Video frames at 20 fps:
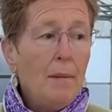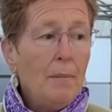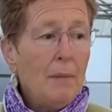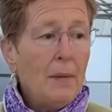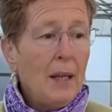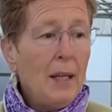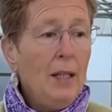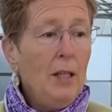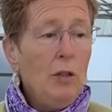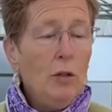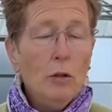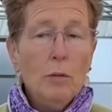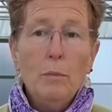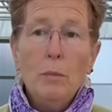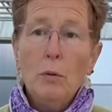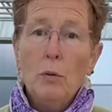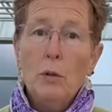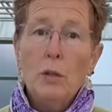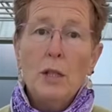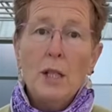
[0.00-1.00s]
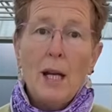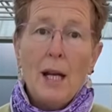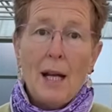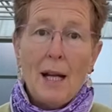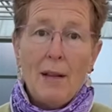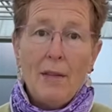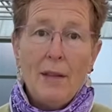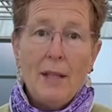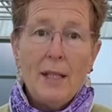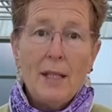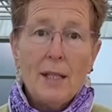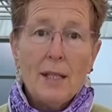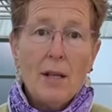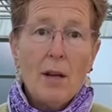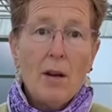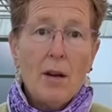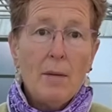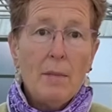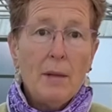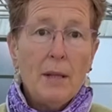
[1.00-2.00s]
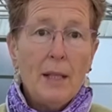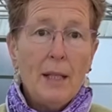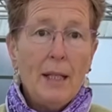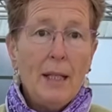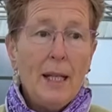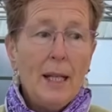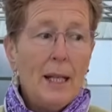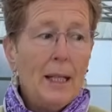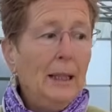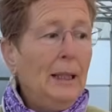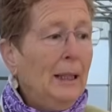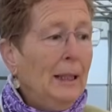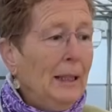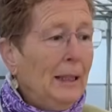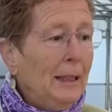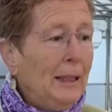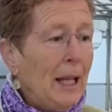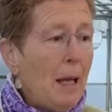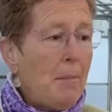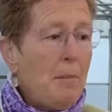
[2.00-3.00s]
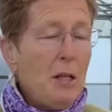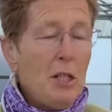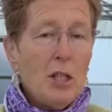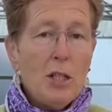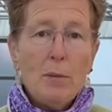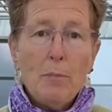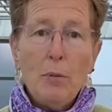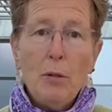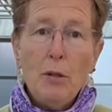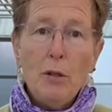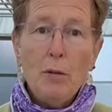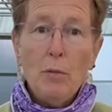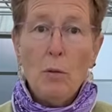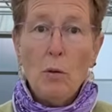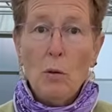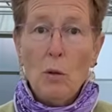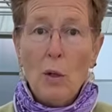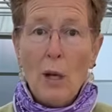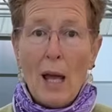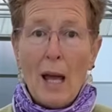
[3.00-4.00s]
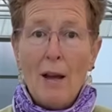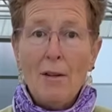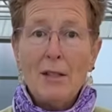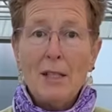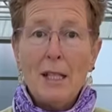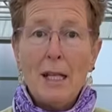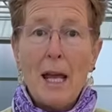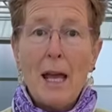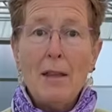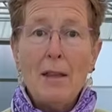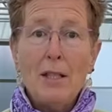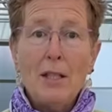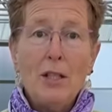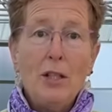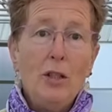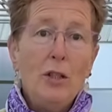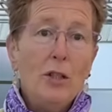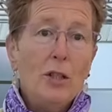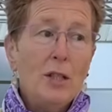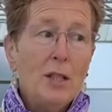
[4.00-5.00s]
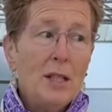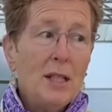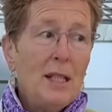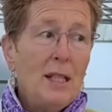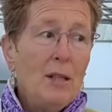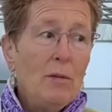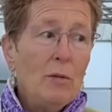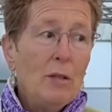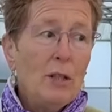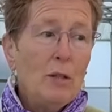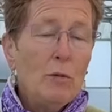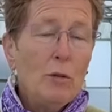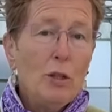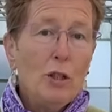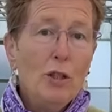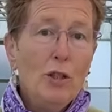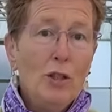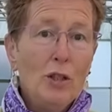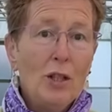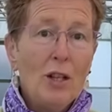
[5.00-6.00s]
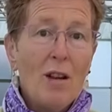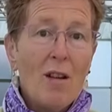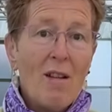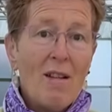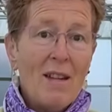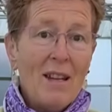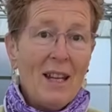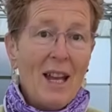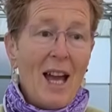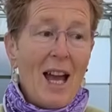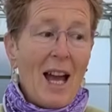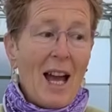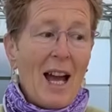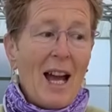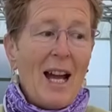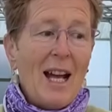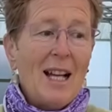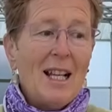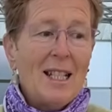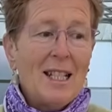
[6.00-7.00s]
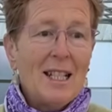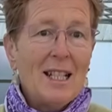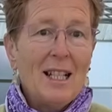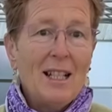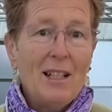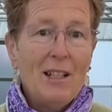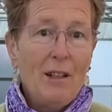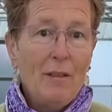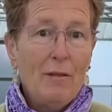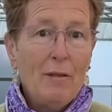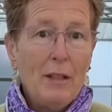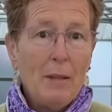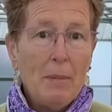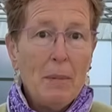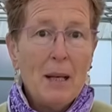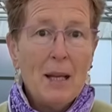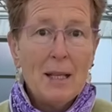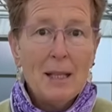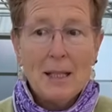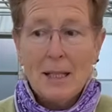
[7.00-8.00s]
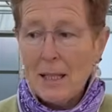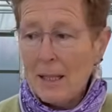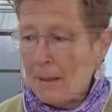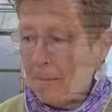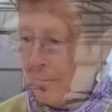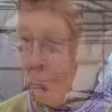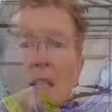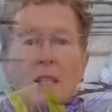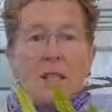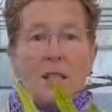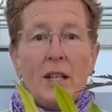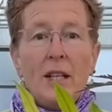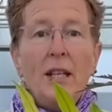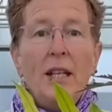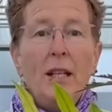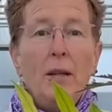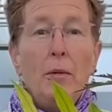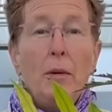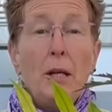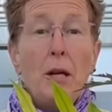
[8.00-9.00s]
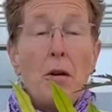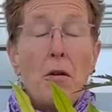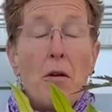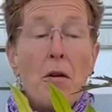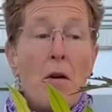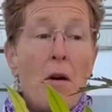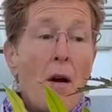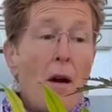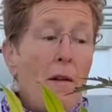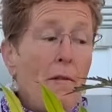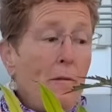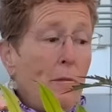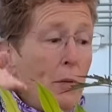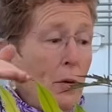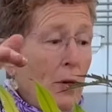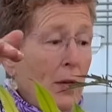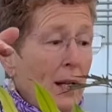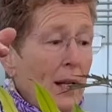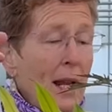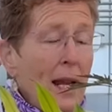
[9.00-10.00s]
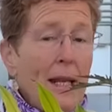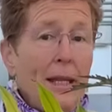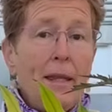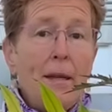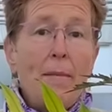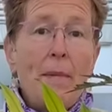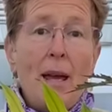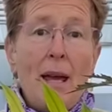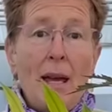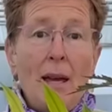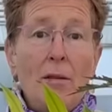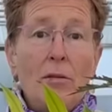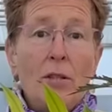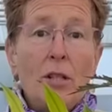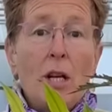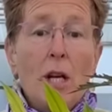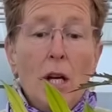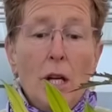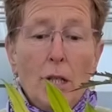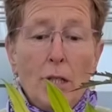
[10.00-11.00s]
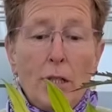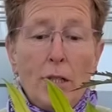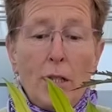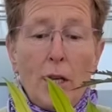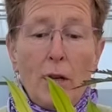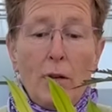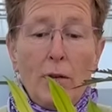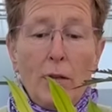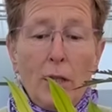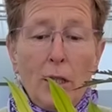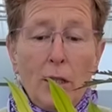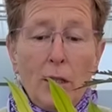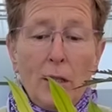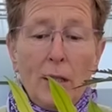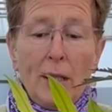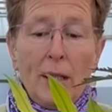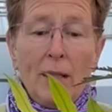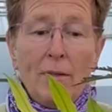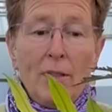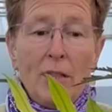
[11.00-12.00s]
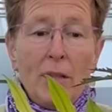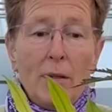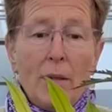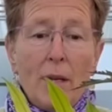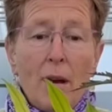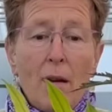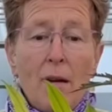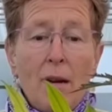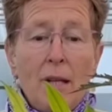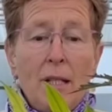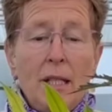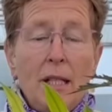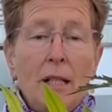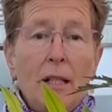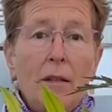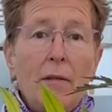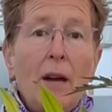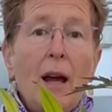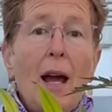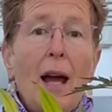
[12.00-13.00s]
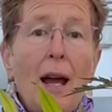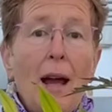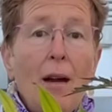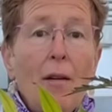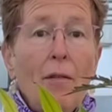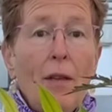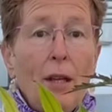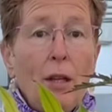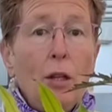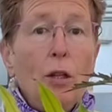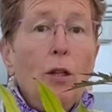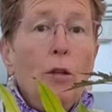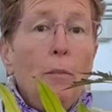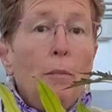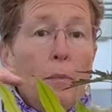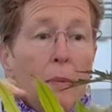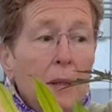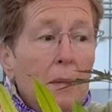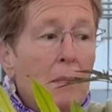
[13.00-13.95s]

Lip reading: in your border at this time of the year. Let me just put them all out together so you can see what it would look like as a lovely planting. So here we are. I've laid them out so that it gives you an idea of how they could be